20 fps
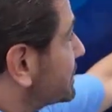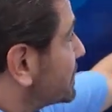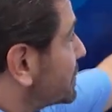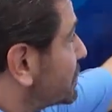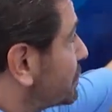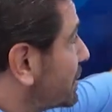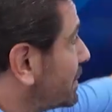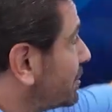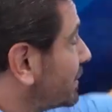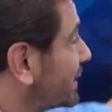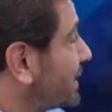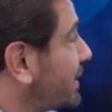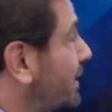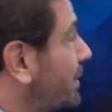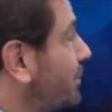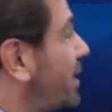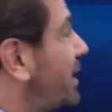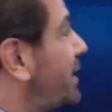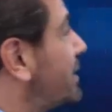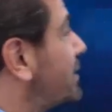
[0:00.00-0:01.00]
Suitable
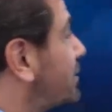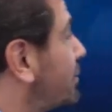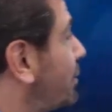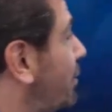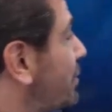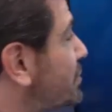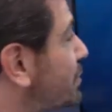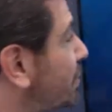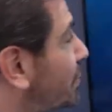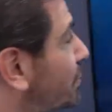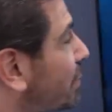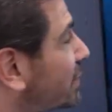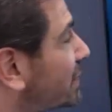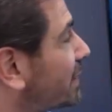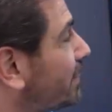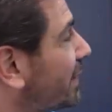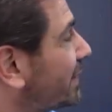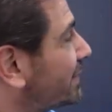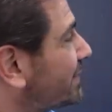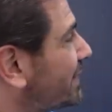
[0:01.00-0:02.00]
EMI enclosure, we talked
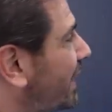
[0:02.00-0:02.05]
about